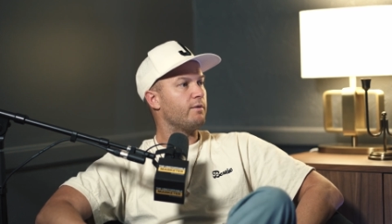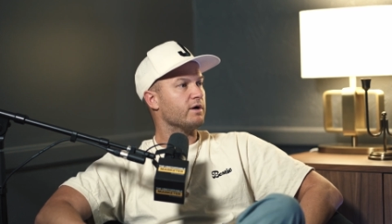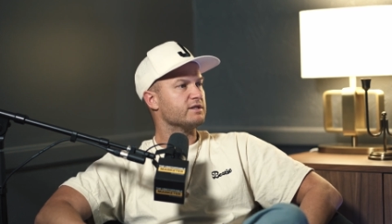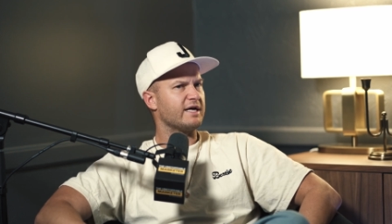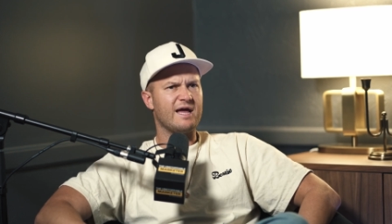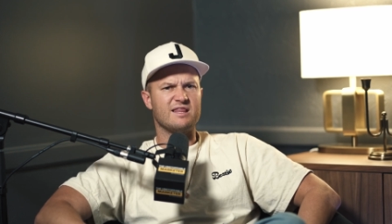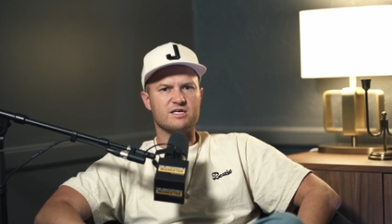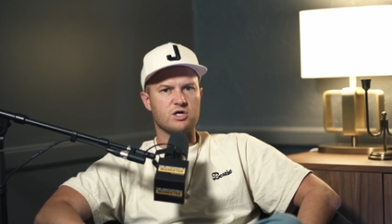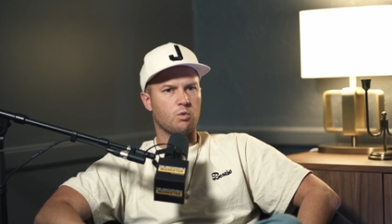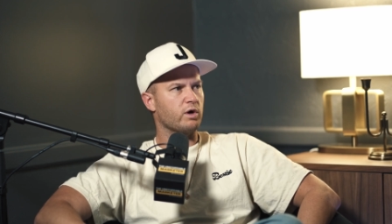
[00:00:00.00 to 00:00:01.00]
Where it's like, hey,
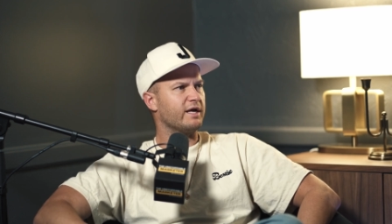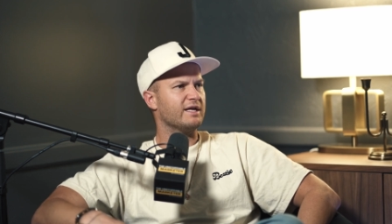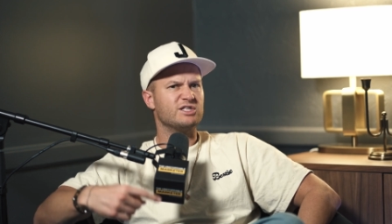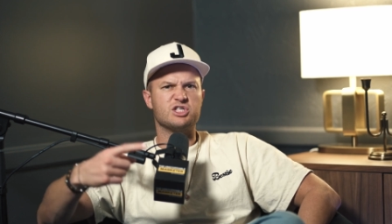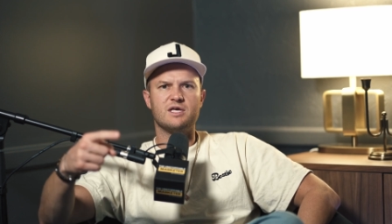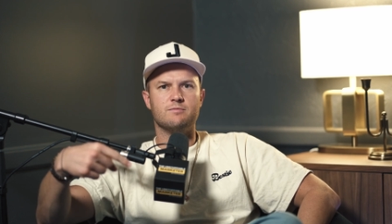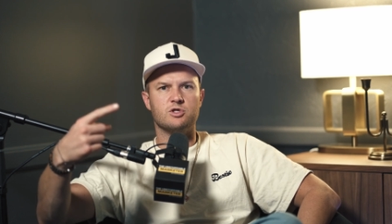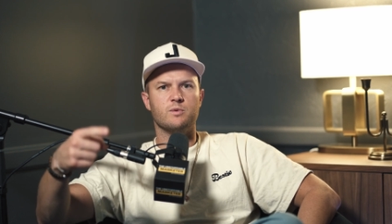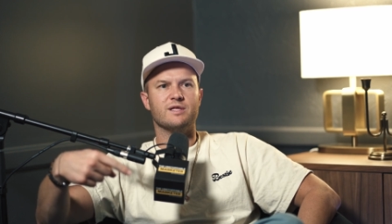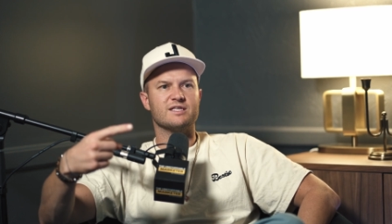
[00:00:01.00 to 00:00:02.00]
things aren't working. Let's just keep
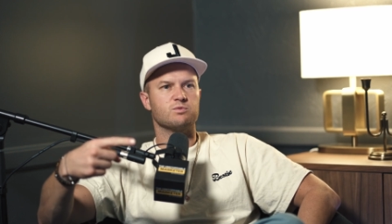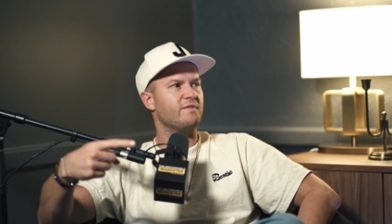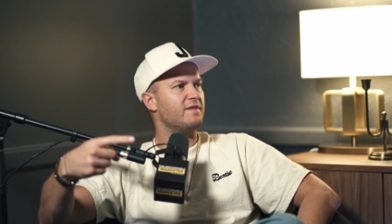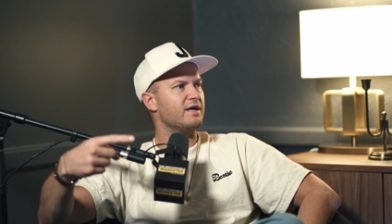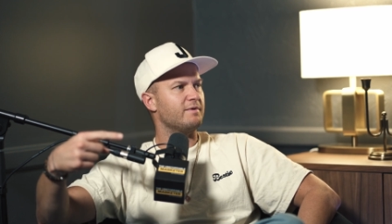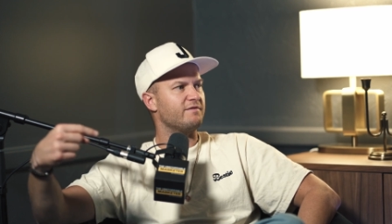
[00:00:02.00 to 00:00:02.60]
doing this one thing.